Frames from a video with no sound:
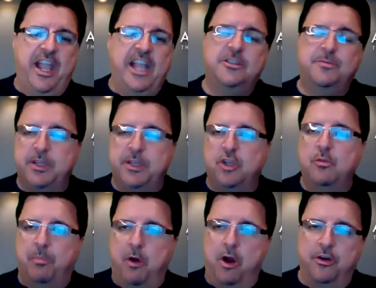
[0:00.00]

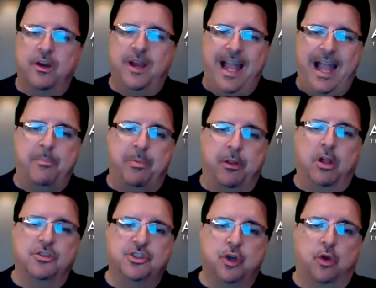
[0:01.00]
HPQ partner
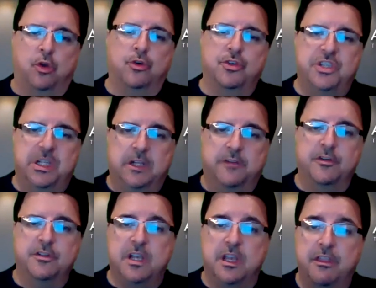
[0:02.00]
Apollon Solar
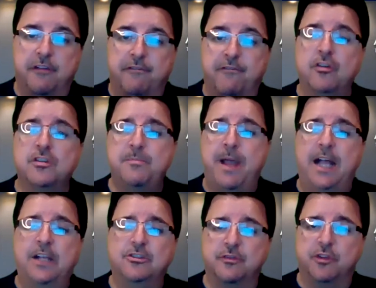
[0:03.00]
delivers the first
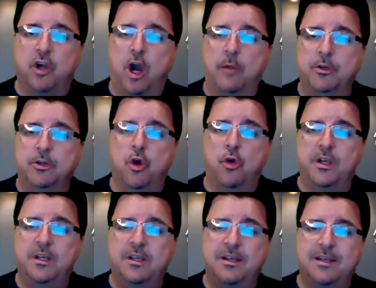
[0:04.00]
batch of carbon
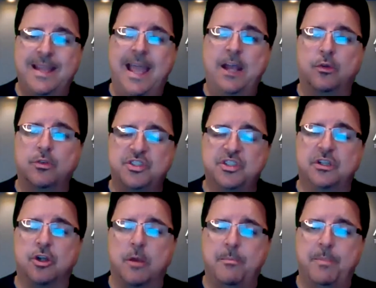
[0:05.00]
coated nano
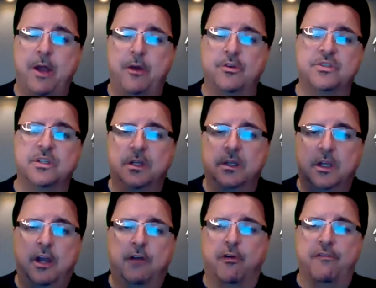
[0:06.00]
silicon powders
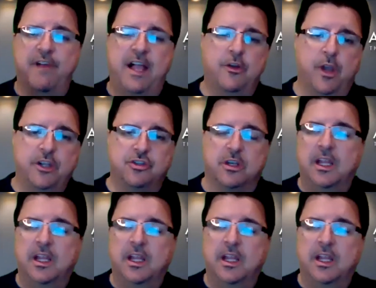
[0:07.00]
for valuation.